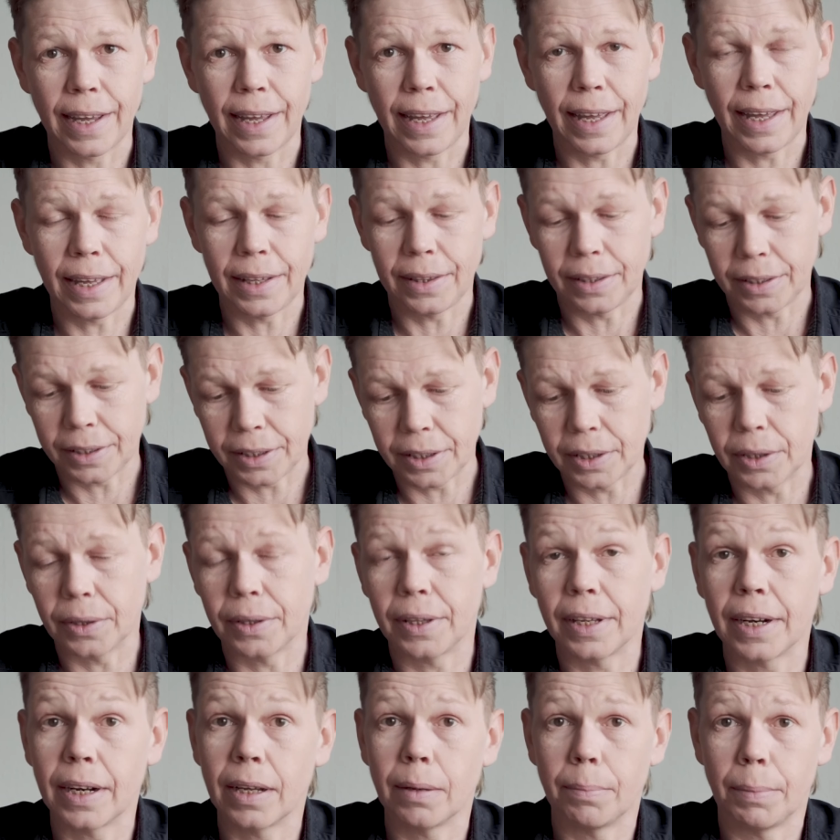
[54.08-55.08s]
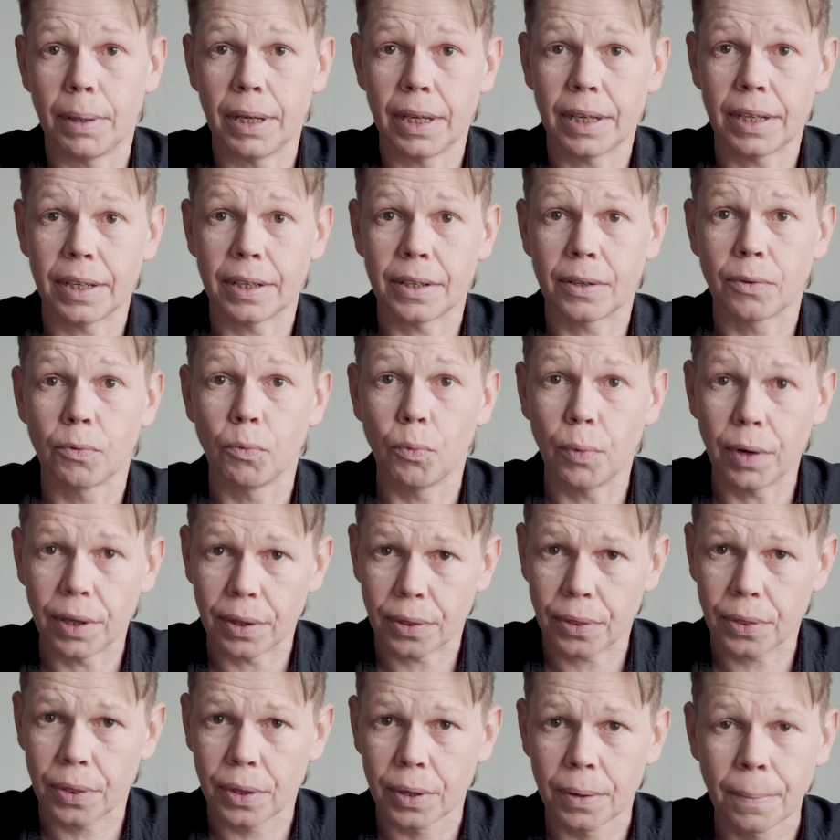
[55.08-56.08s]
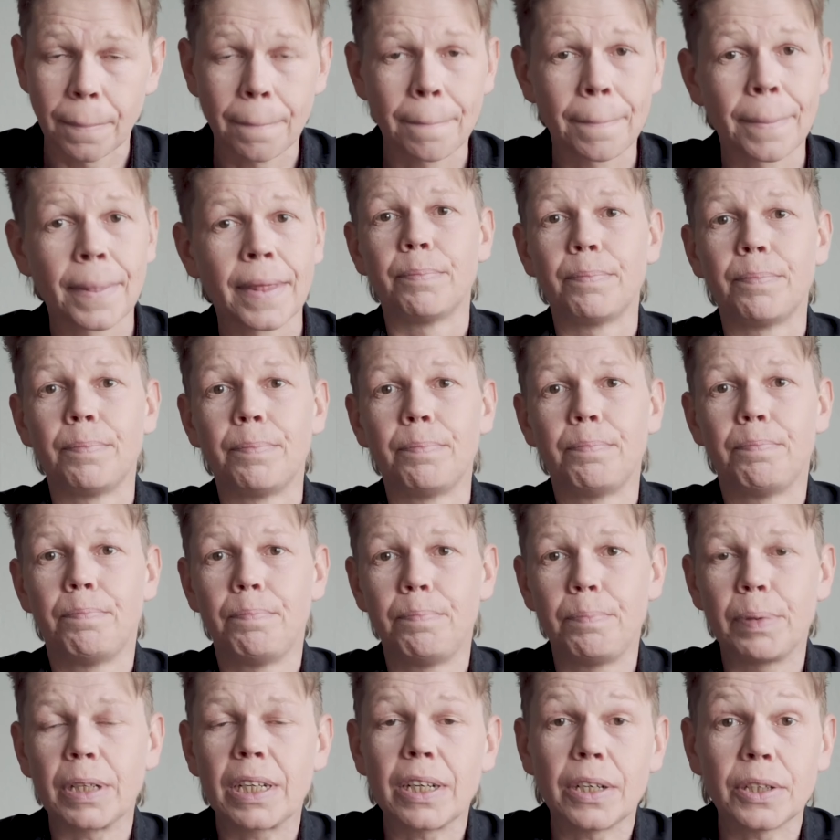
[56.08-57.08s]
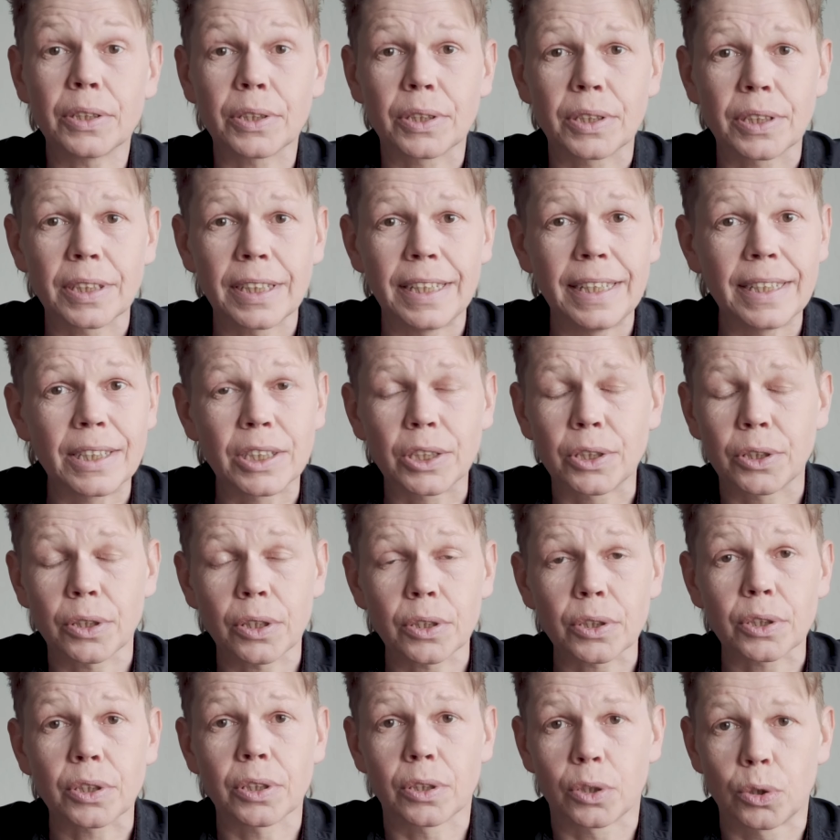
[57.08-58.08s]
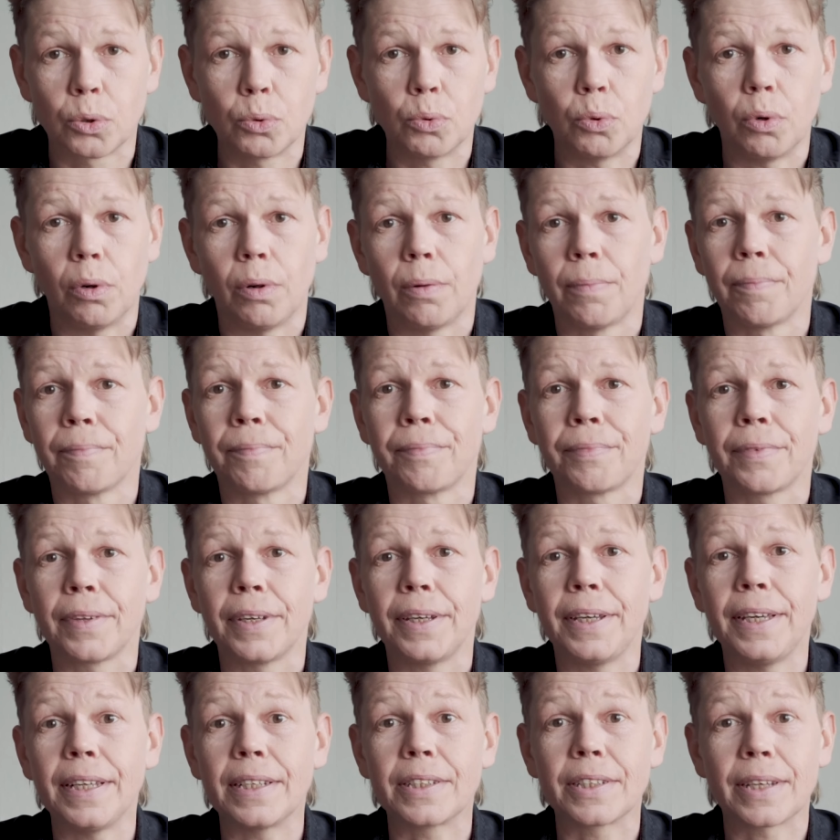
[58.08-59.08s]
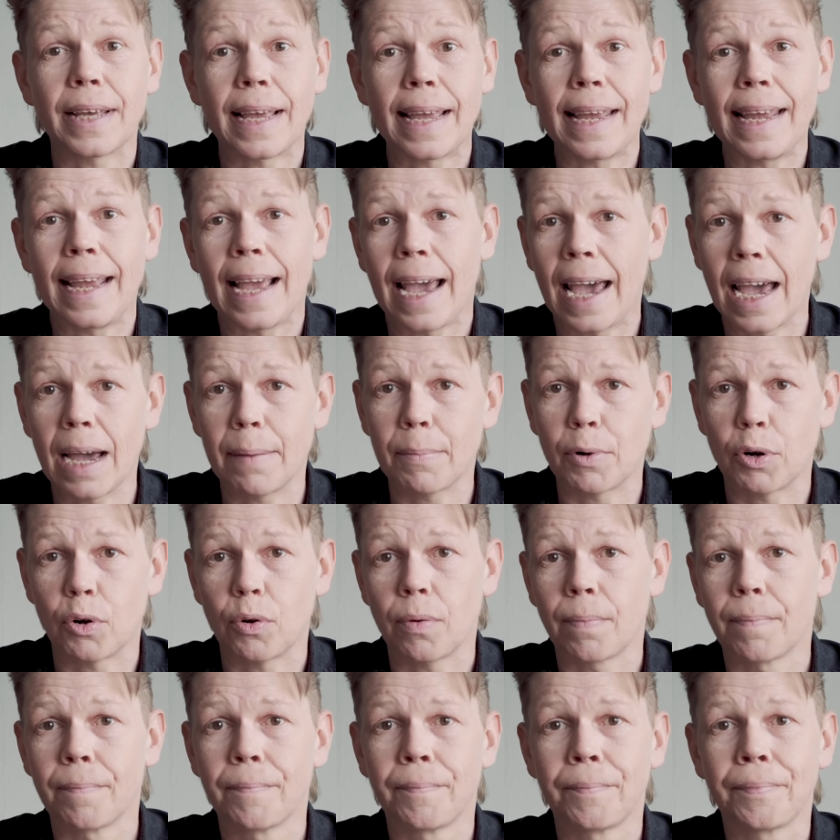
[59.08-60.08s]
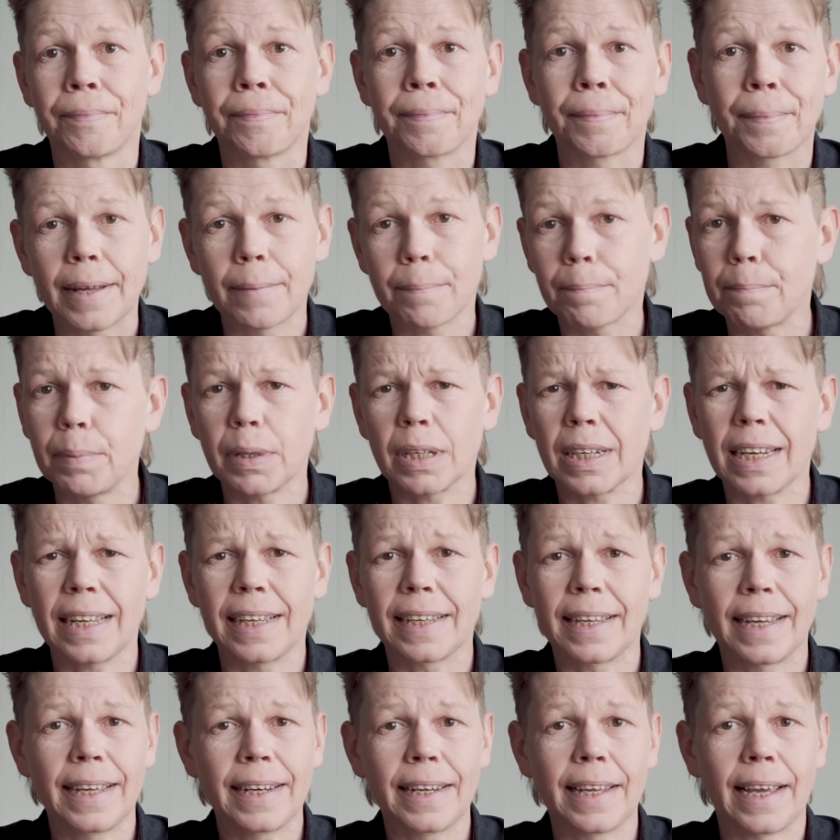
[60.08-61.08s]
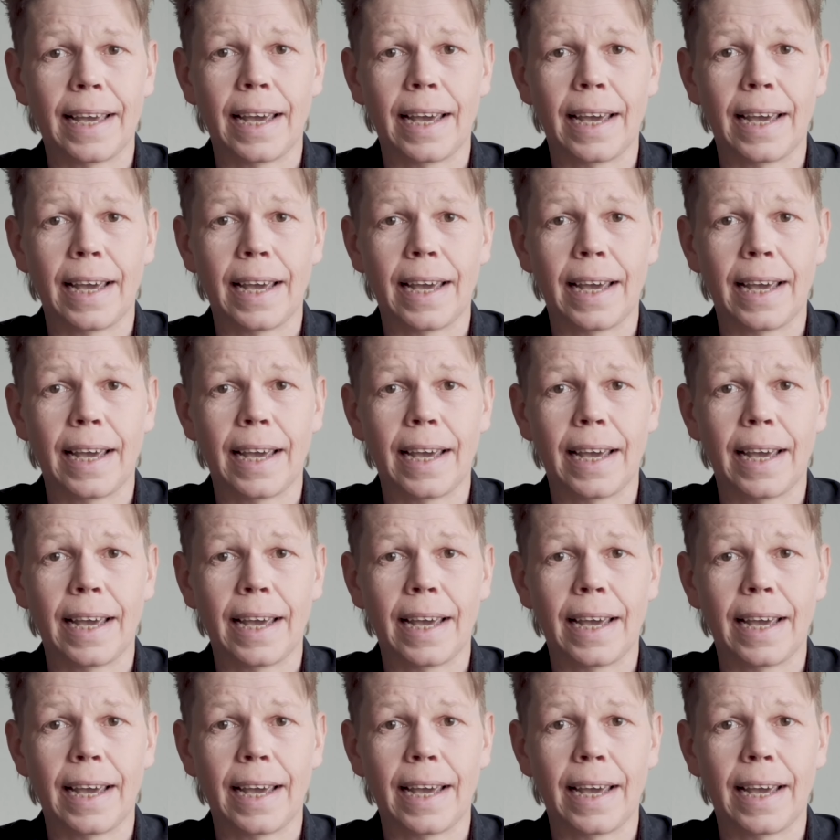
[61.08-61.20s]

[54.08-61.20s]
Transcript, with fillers: and the gear that I make it with. Because it's just a tool, it's a hammer. But like any